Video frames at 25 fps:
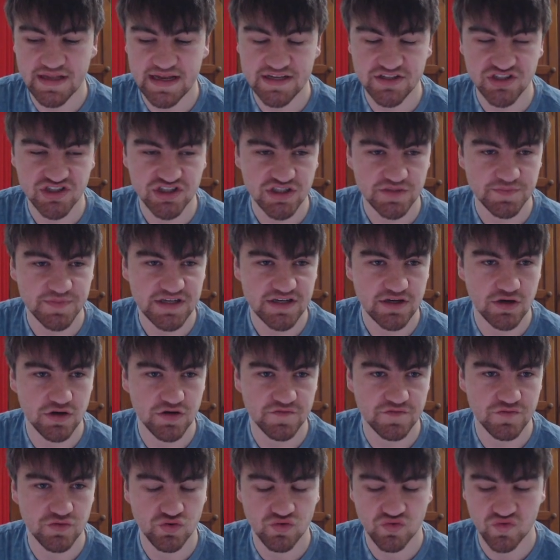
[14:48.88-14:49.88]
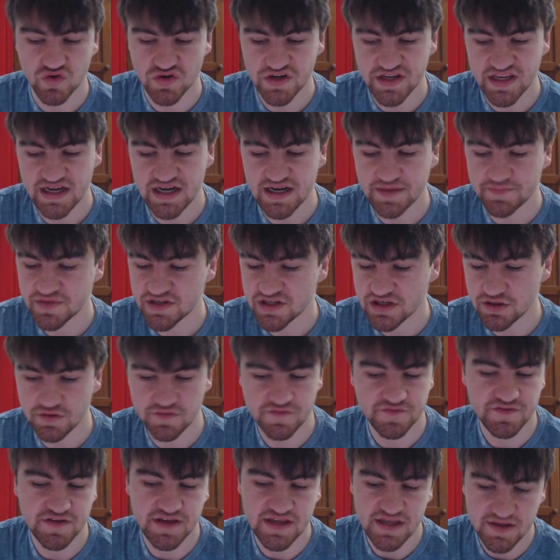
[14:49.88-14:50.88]
actually be going for a rookie. I'd be going
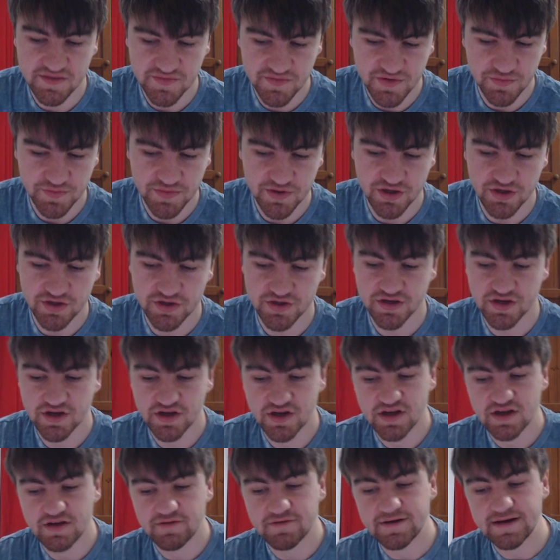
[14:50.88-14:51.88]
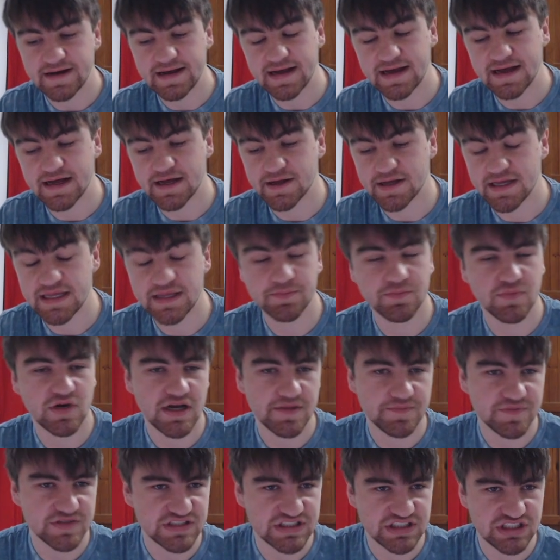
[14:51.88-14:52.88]
for Himmelberg. In
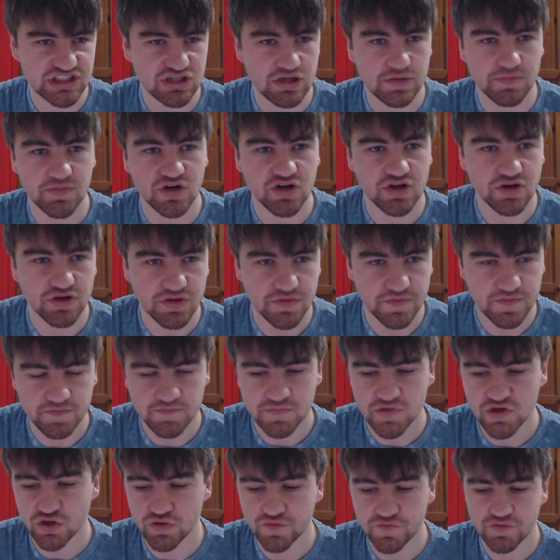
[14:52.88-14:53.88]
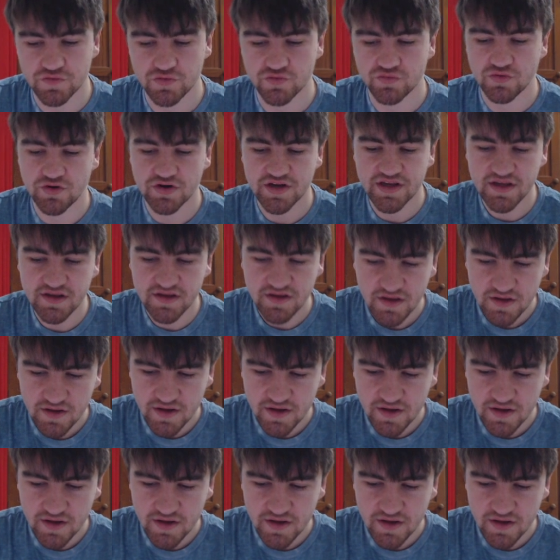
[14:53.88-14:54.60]
my position, I'm not going to go for a rookie.